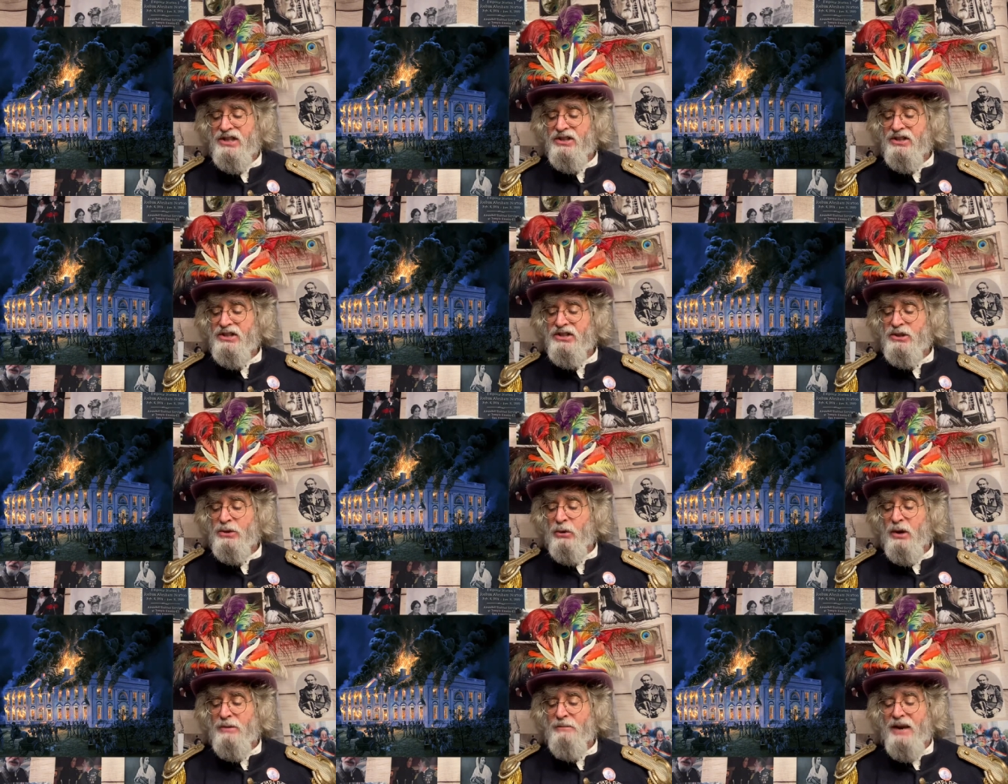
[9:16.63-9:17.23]
and
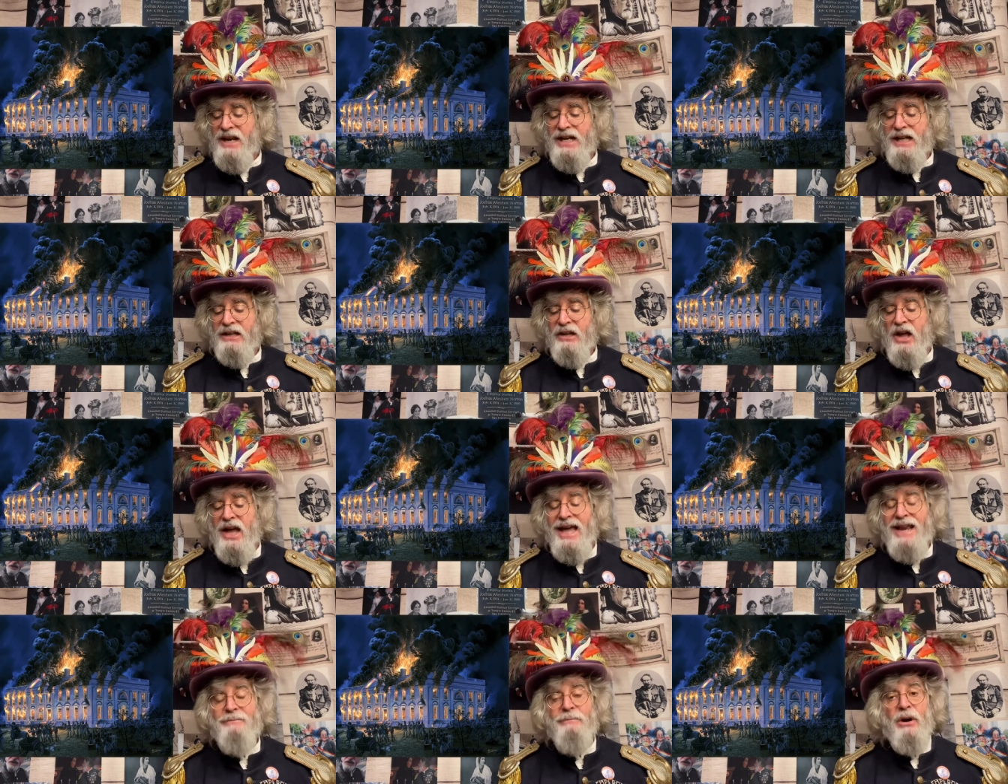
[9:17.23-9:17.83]
destroy many
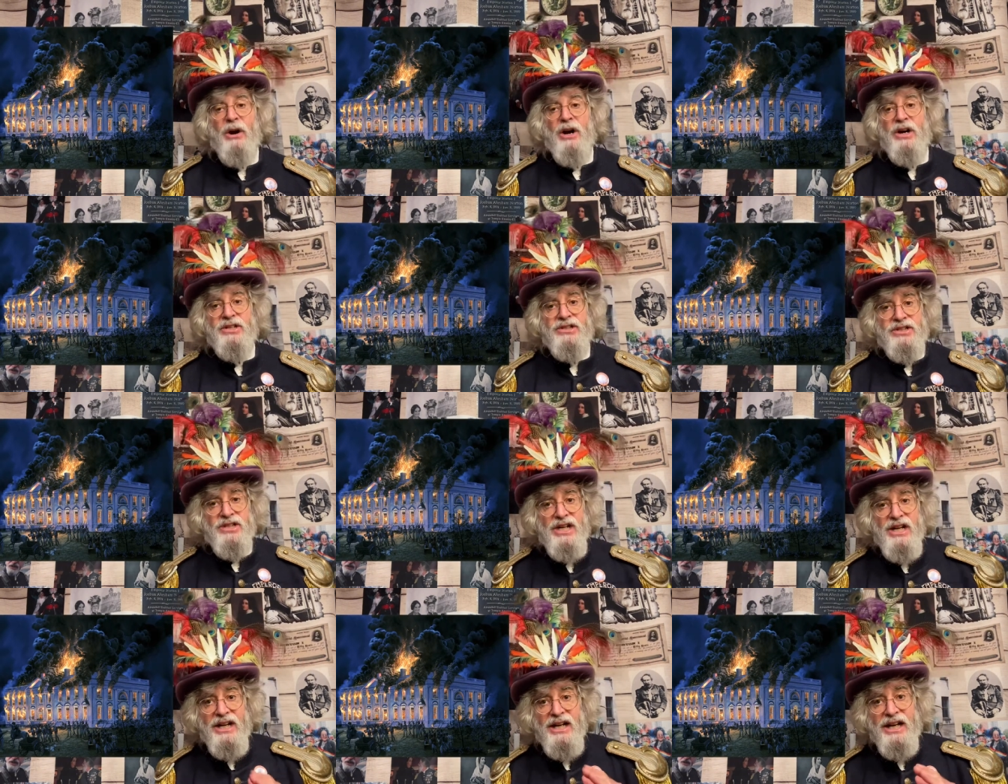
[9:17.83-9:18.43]

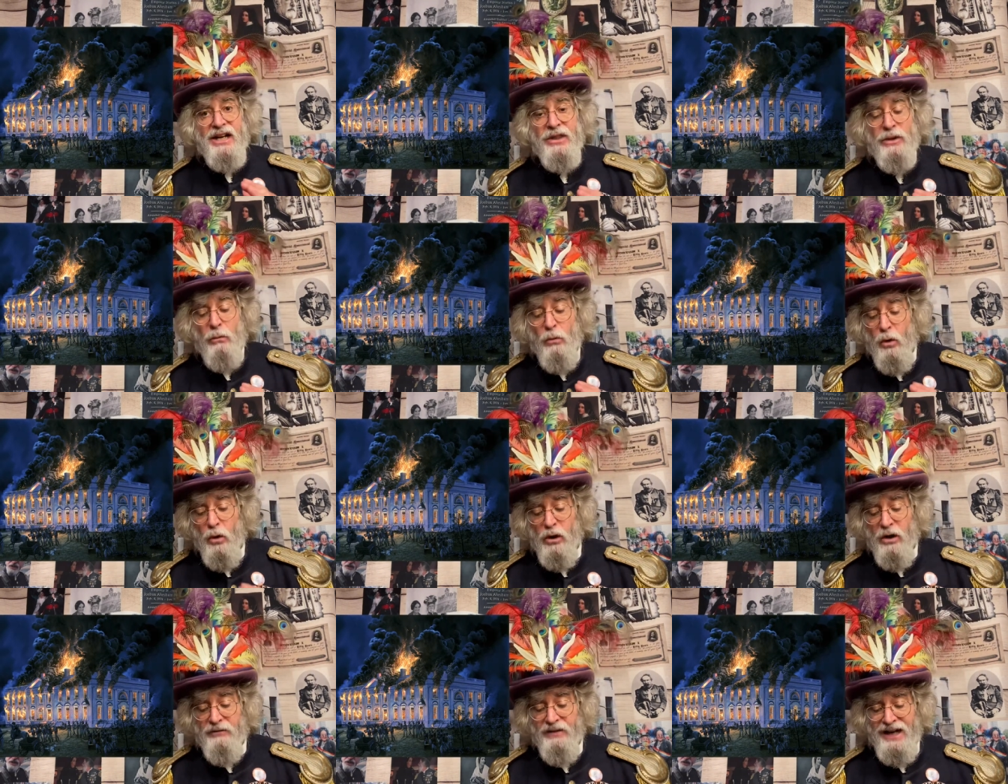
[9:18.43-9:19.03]
landmarks in the
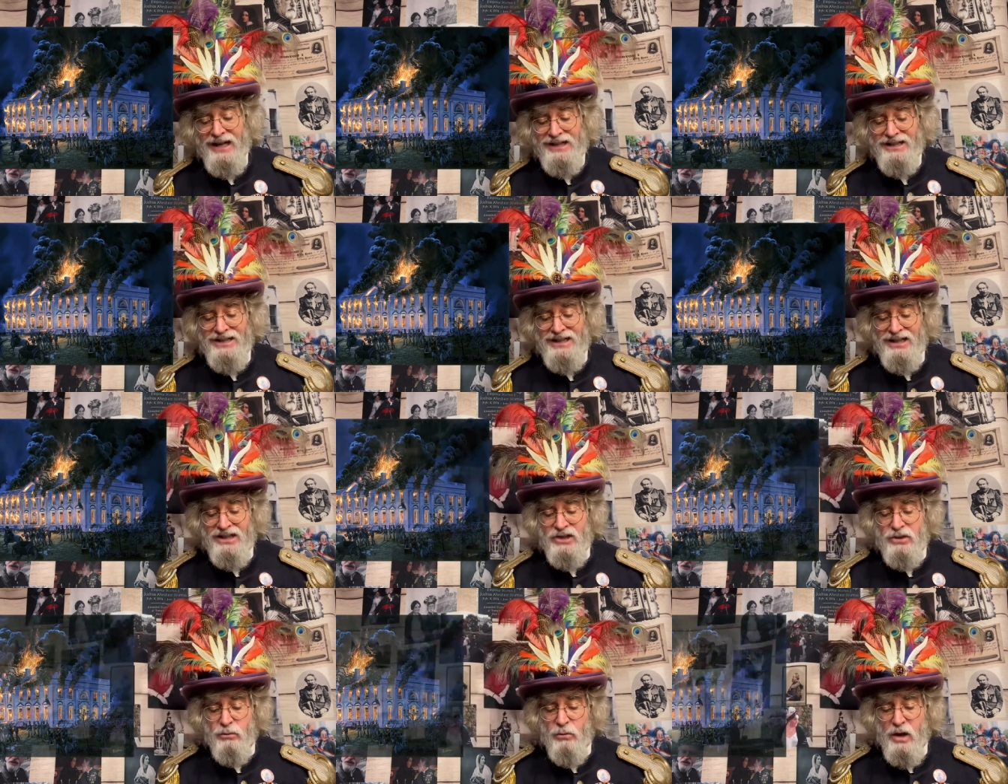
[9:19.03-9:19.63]
War of
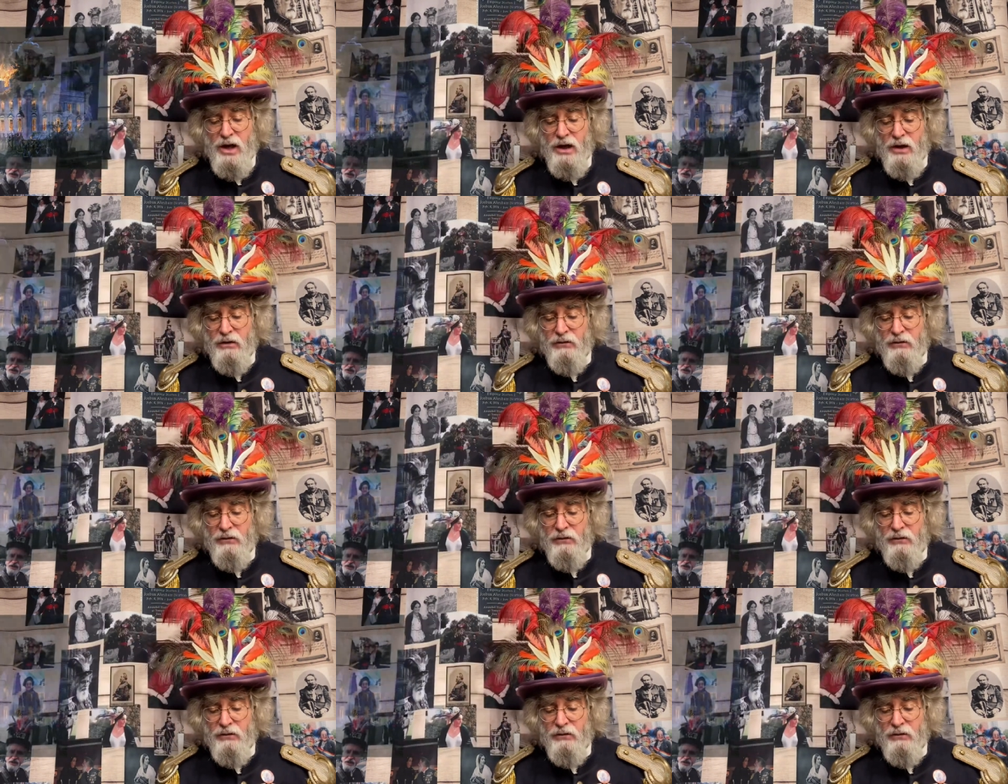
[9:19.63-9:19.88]
1812.